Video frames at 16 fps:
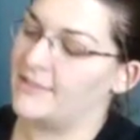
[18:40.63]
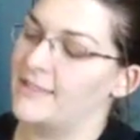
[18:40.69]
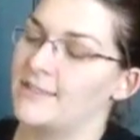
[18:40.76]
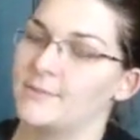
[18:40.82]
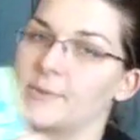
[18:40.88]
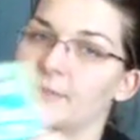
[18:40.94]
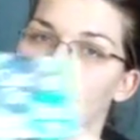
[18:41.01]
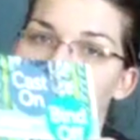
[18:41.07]

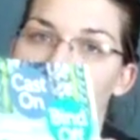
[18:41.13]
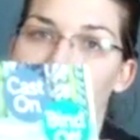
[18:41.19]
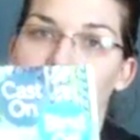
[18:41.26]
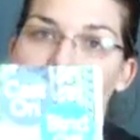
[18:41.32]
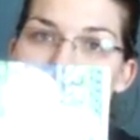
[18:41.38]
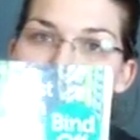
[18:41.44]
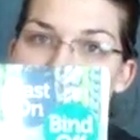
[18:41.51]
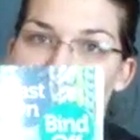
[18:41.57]
This one's a
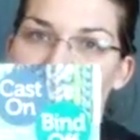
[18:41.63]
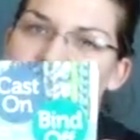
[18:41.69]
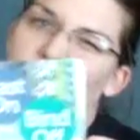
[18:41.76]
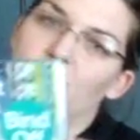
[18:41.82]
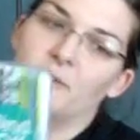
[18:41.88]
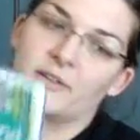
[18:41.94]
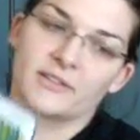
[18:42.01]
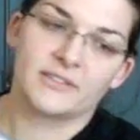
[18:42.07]
reference
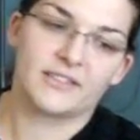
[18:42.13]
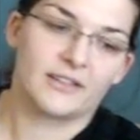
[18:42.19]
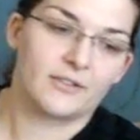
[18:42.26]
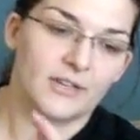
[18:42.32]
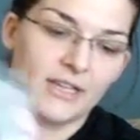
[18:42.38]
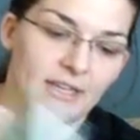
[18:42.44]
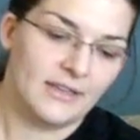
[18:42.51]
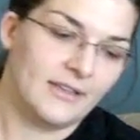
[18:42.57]
book, so
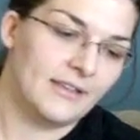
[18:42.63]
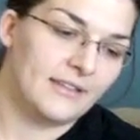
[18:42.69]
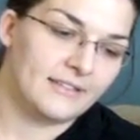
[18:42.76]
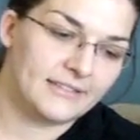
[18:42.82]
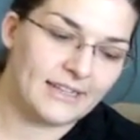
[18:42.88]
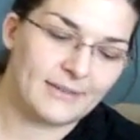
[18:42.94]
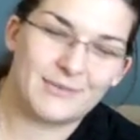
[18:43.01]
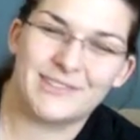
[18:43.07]

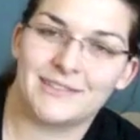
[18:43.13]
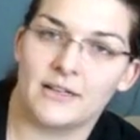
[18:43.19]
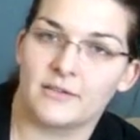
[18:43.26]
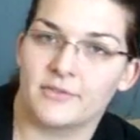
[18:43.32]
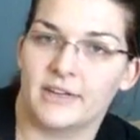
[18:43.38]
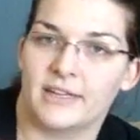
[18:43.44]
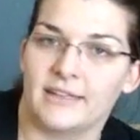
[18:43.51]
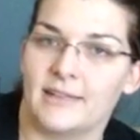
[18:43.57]
that was
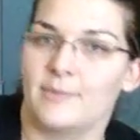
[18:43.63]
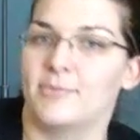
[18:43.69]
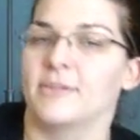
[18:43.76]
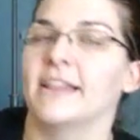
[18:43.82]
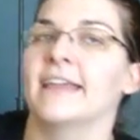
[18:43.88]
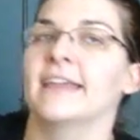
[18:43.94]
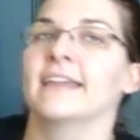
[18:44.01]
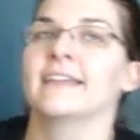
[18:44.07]
not really
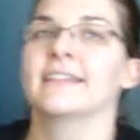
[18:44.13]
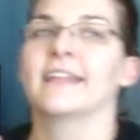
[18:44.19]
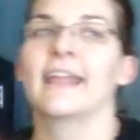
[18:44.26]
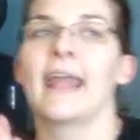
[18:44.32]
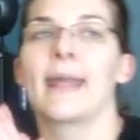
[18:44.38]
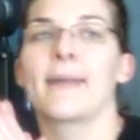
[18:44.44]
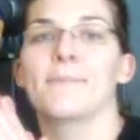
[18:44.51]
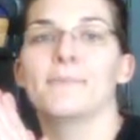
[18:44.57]
playing in the
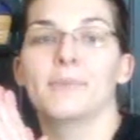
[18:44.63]
game,